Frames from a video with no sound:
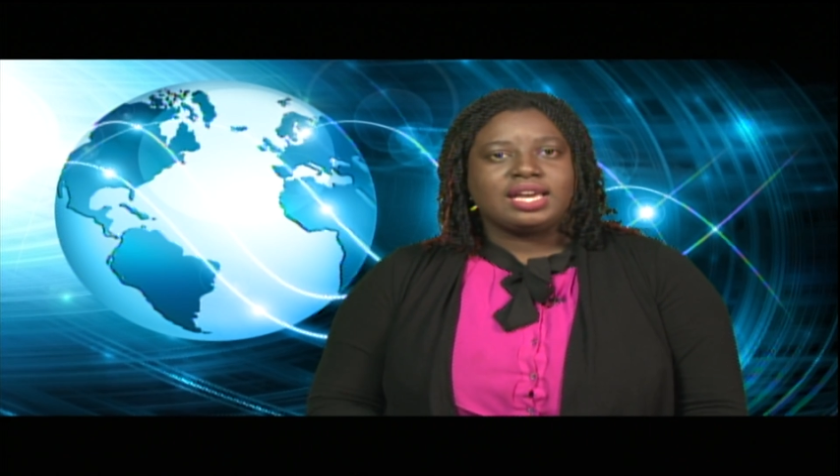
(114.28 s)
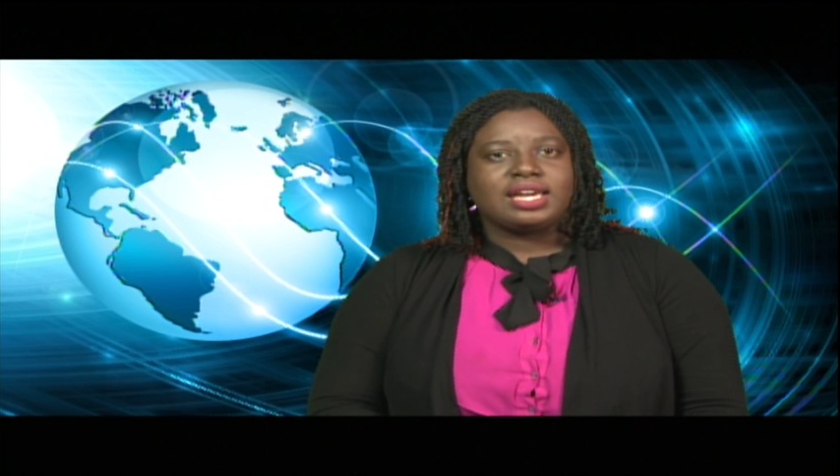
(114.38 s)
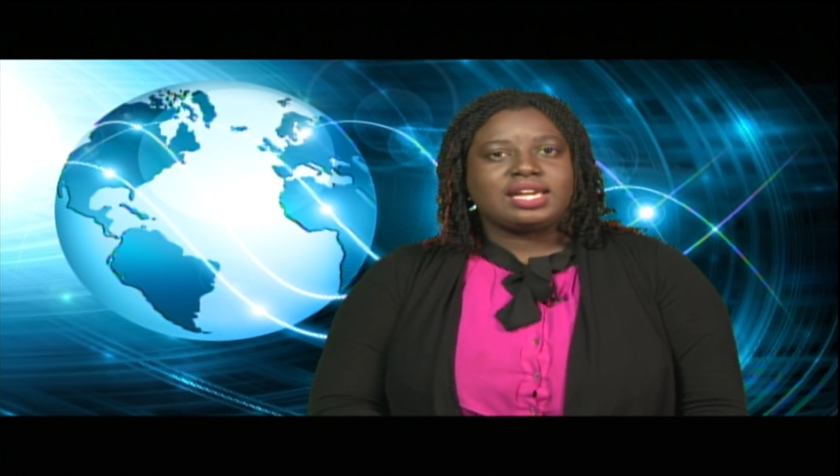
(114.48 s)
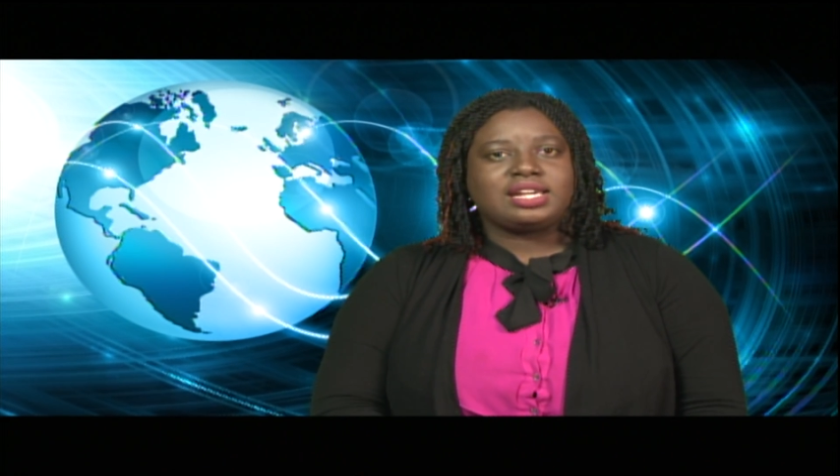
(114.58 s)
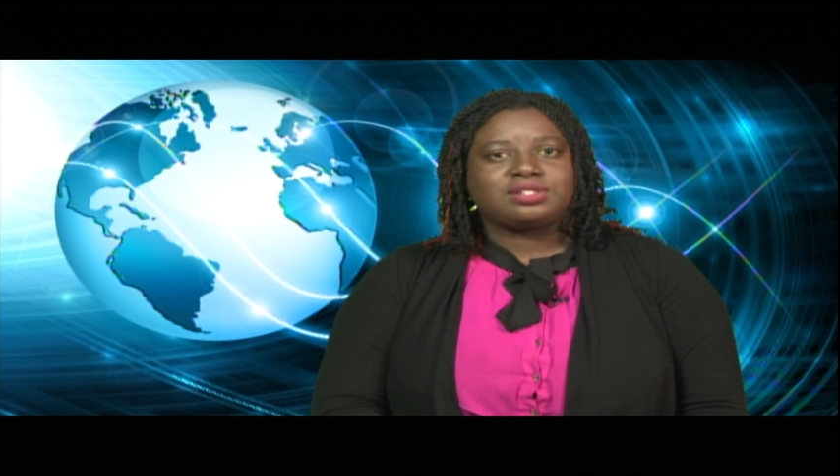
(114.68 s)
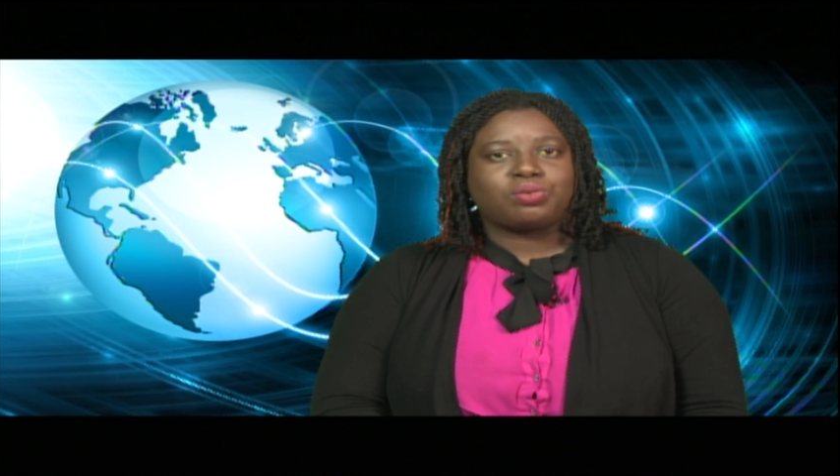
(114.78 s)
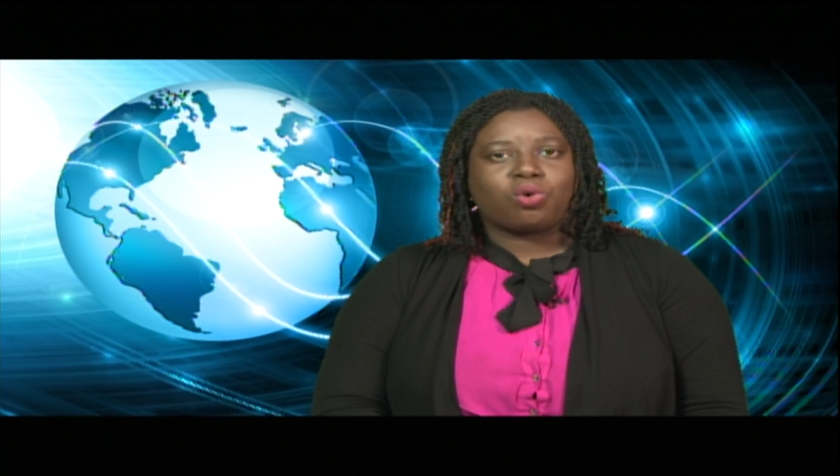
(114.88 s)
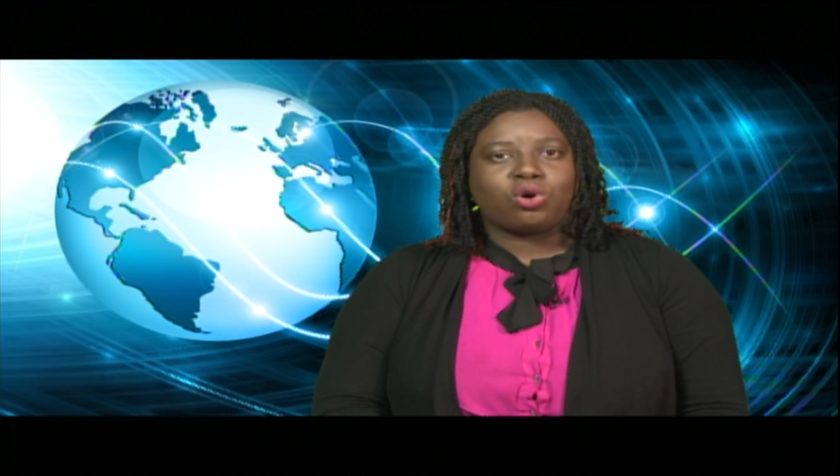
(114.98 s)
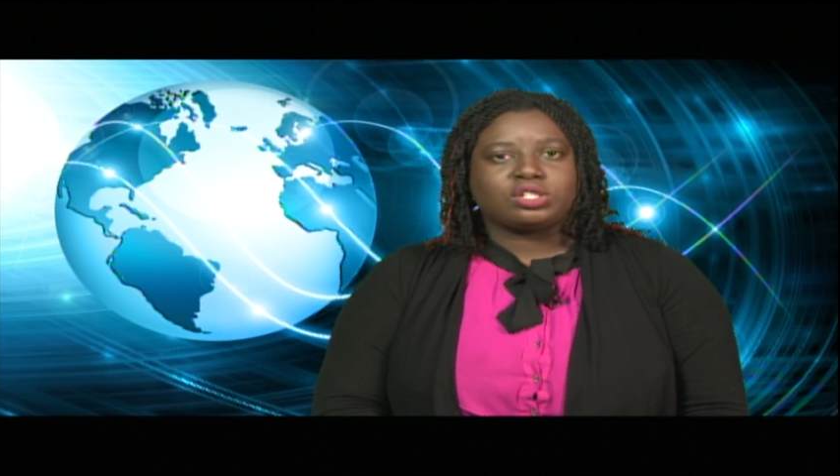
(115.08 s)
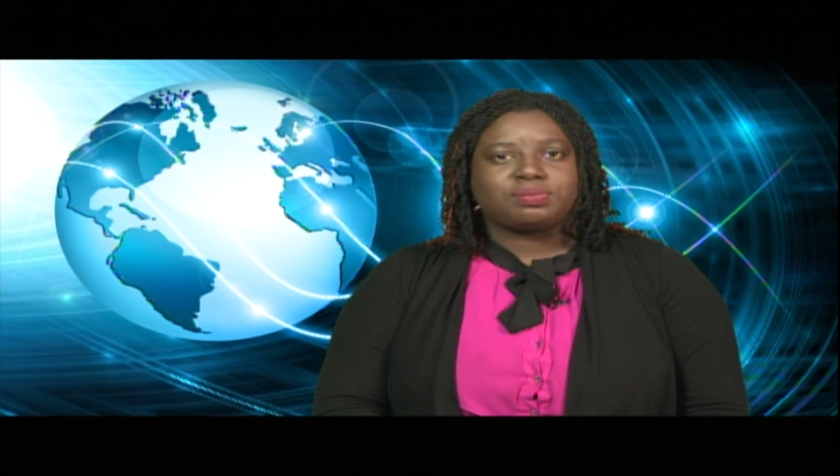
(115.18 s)
It
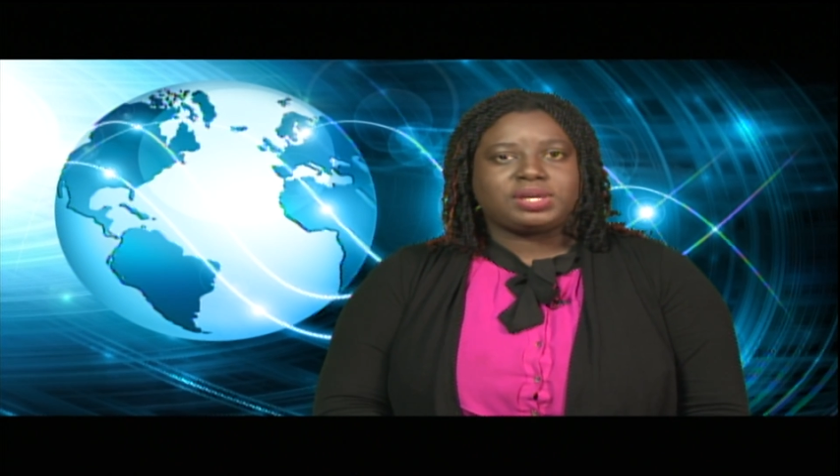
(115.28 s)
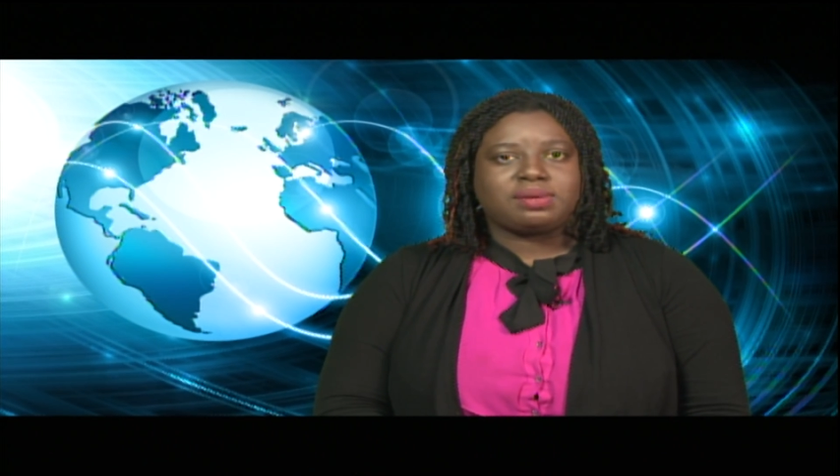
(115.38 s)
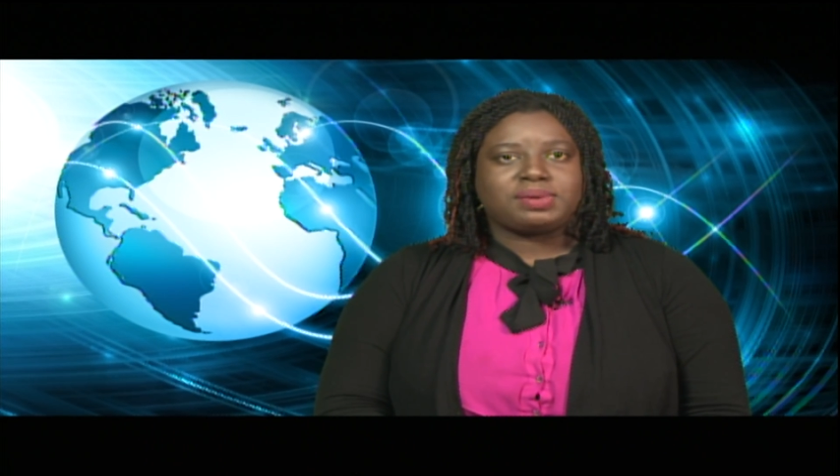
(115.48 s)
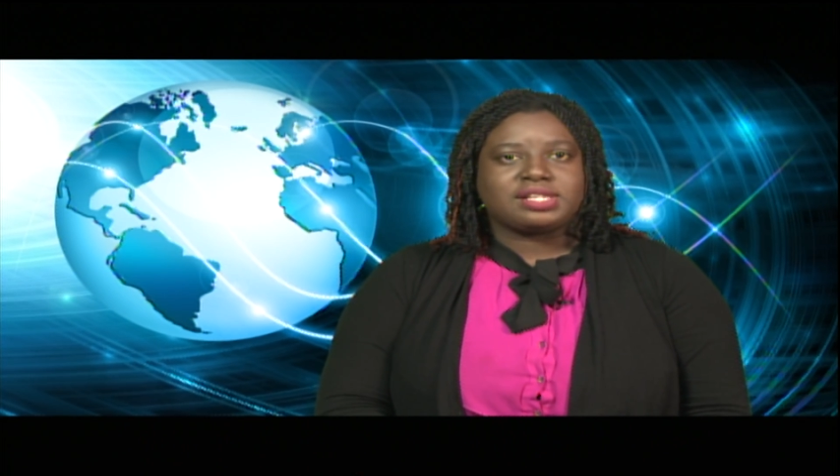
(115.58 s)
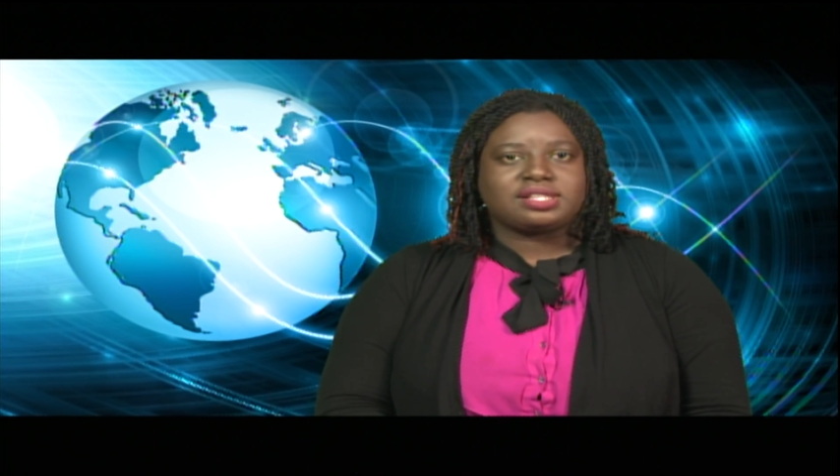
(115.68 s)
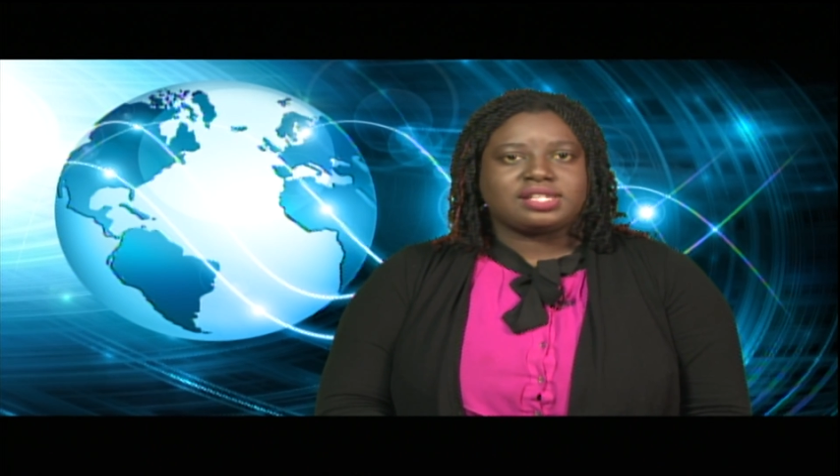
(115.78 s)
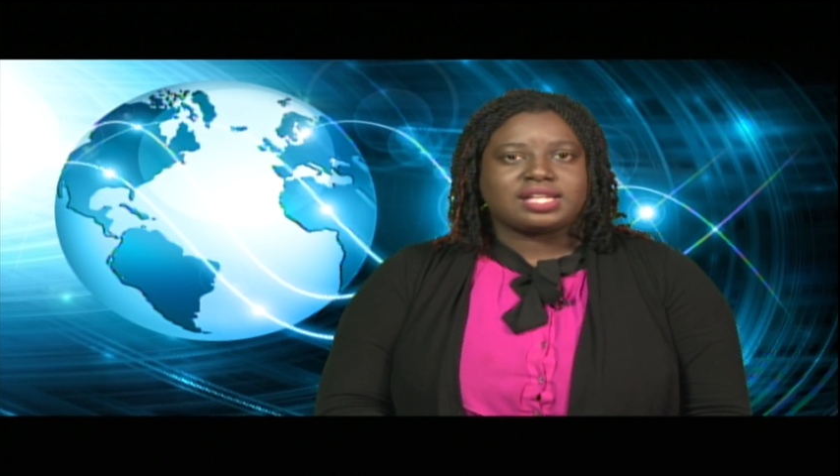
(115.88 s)
won't be business